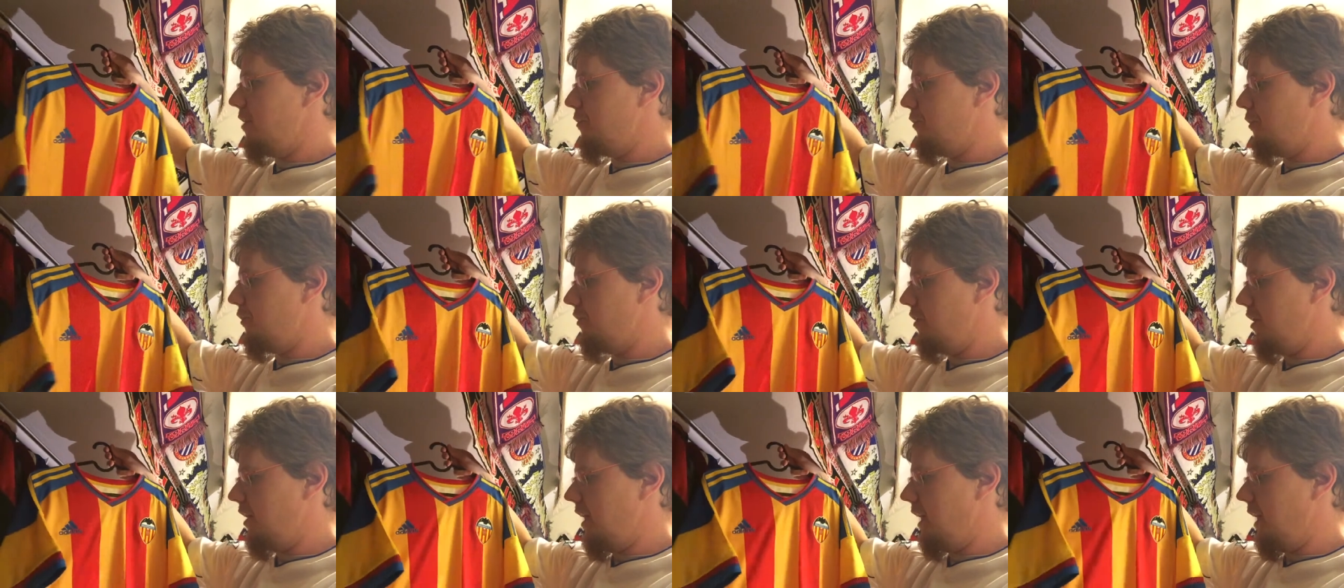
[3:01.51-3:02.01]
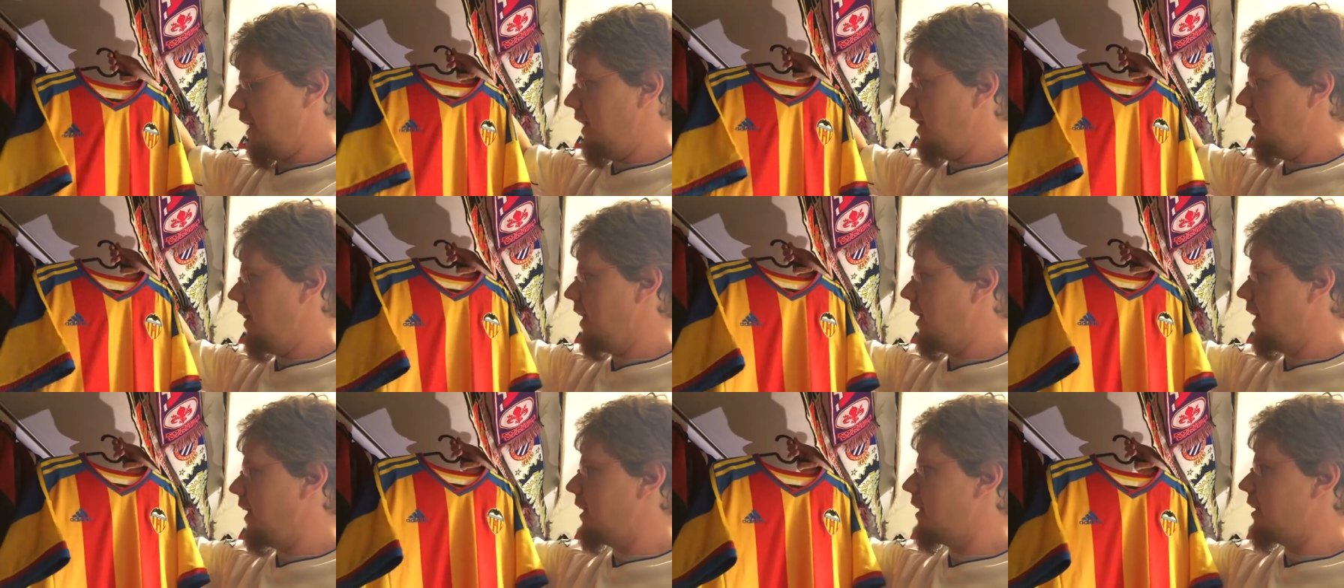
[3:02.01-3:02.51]
have to say, I
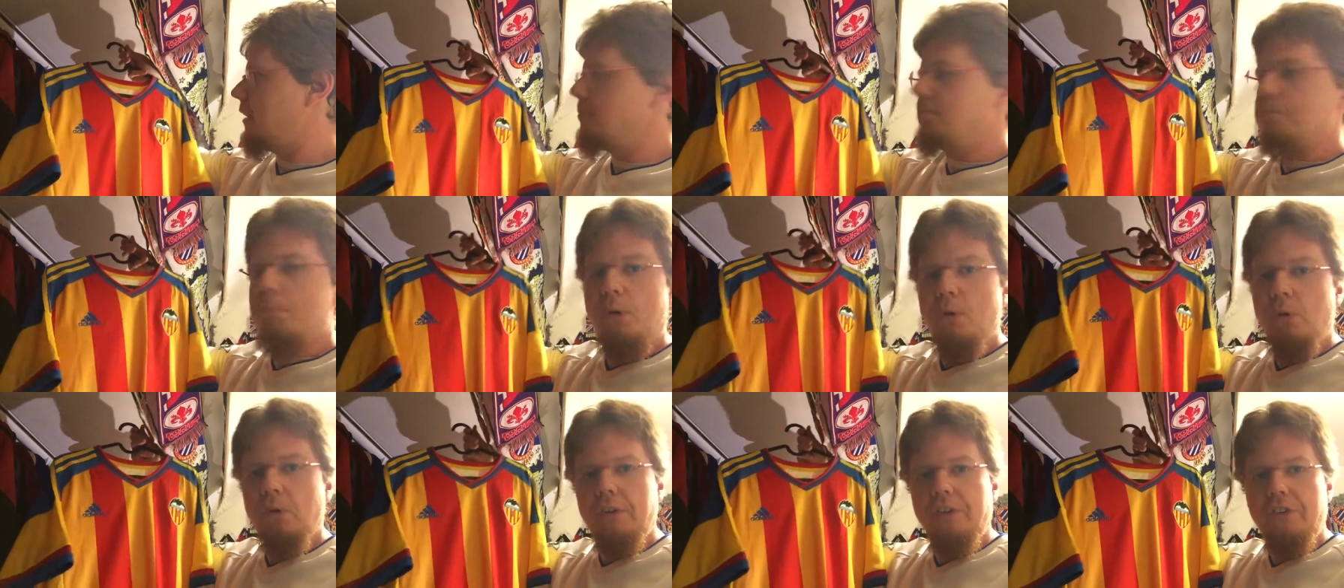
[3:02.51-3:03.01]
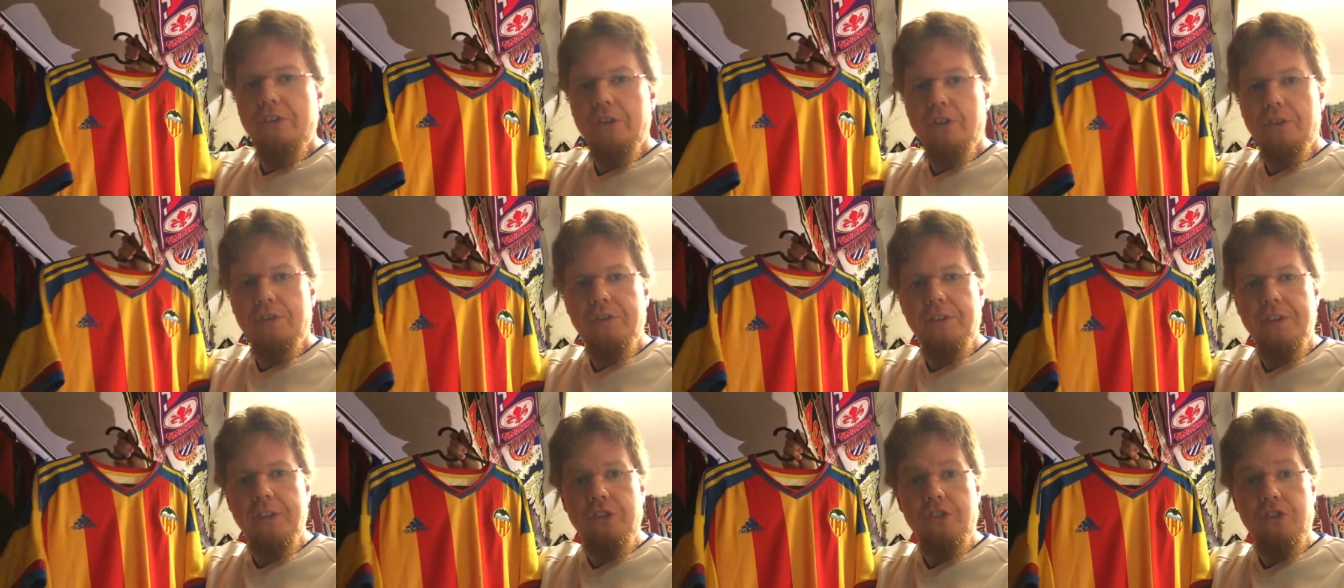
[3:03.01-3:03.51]
like the boldness
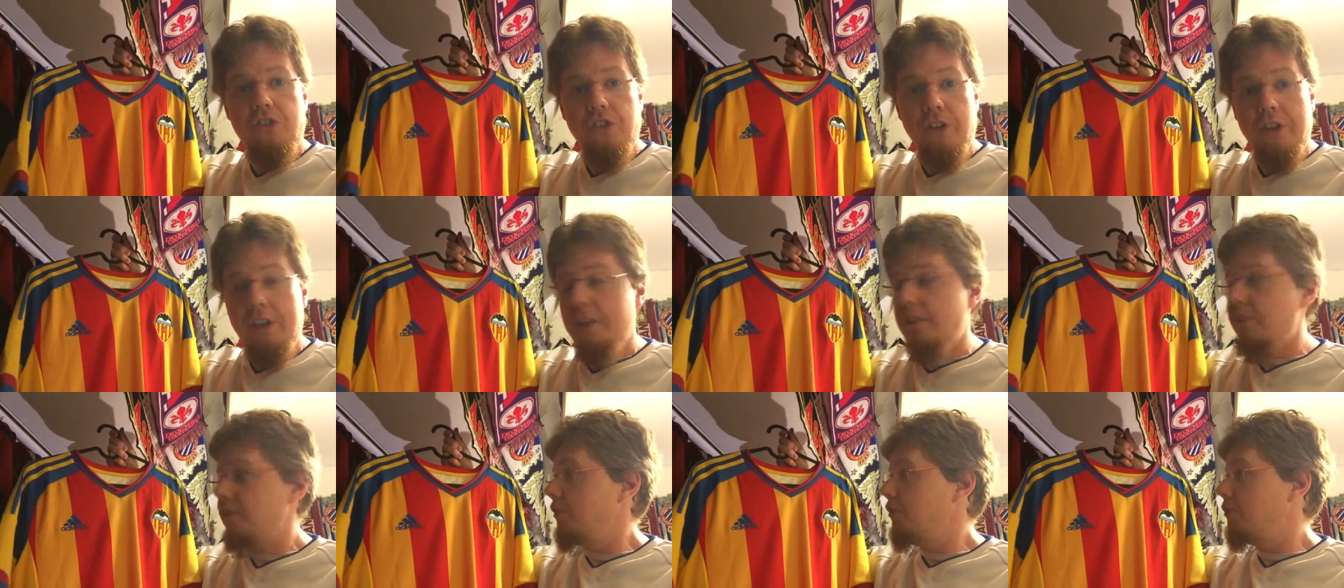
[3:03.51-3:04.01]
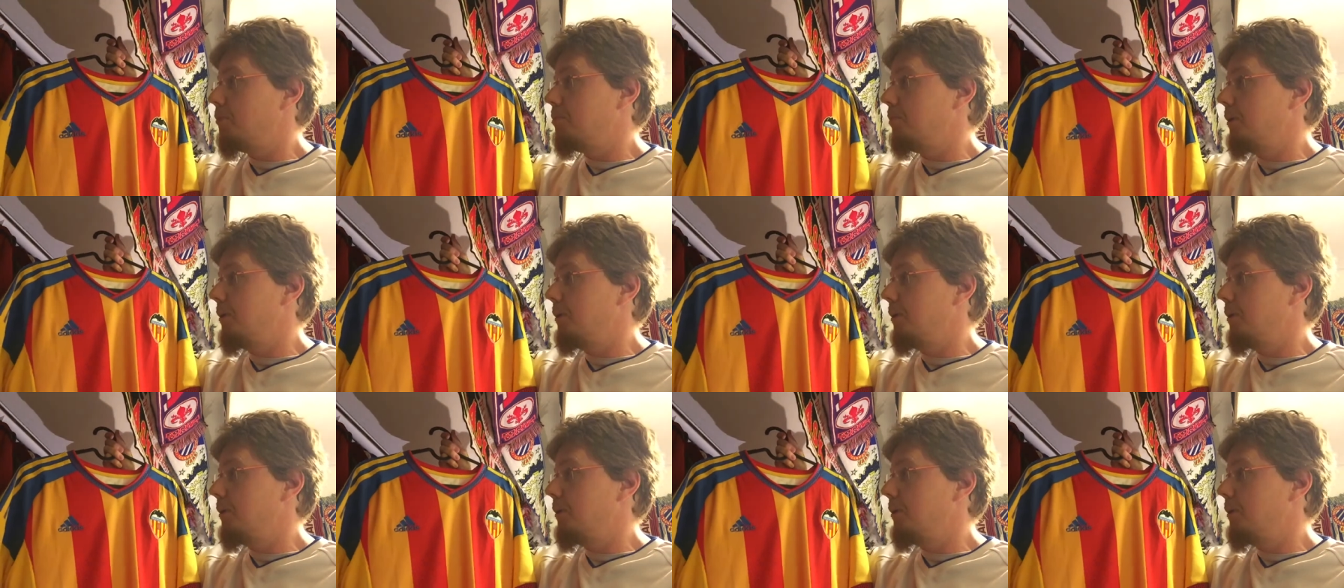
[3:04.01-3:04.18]
of this shirt. This is